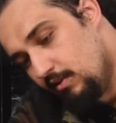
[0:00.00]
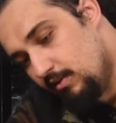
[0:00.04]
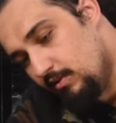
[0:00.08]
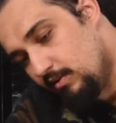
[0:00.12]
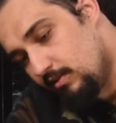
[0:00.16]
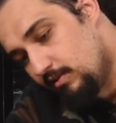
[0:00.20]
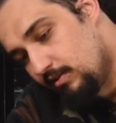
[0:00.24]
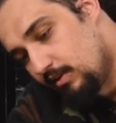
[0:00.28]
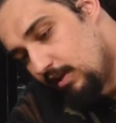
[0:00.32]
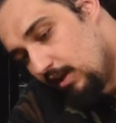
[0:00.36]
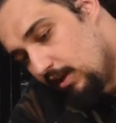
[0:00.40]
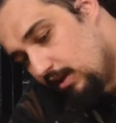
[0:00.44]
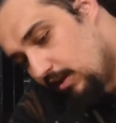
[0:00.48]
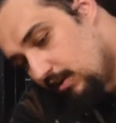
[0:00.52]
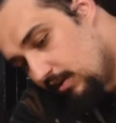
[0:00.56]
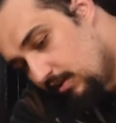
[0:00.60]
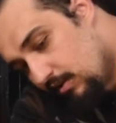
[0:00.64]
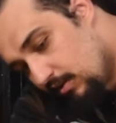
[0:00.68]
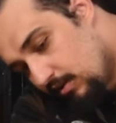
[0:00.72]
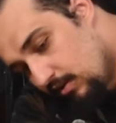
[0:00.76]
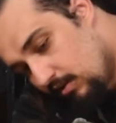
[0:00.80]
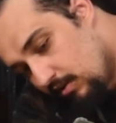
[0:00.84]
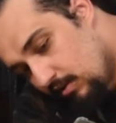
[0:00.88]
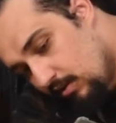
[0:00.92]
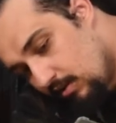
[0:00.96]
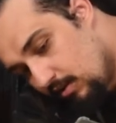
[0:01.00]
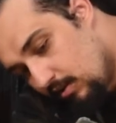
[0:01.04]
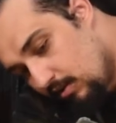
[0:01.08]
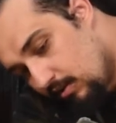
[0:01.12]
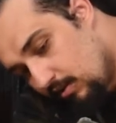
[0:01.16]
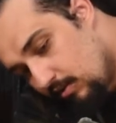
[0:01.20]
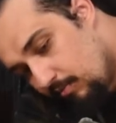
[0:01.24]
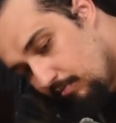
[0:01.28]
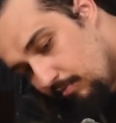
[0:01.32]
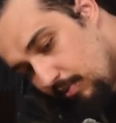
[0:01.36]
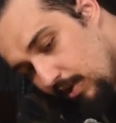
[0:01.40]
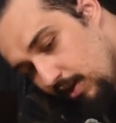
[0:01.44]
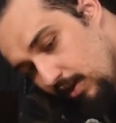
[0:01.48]
side,
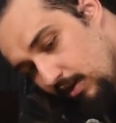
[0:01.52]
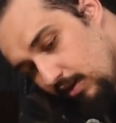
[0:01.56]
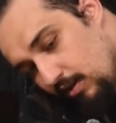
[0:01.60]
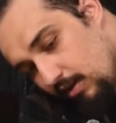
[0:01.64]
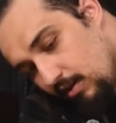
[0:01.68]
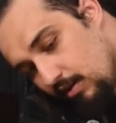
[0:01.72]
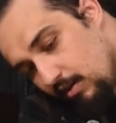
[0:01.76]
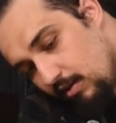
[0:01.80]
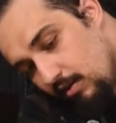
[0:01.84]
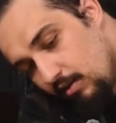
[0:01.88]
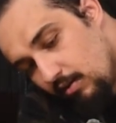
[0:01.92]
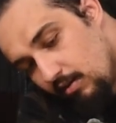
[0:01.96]
the back.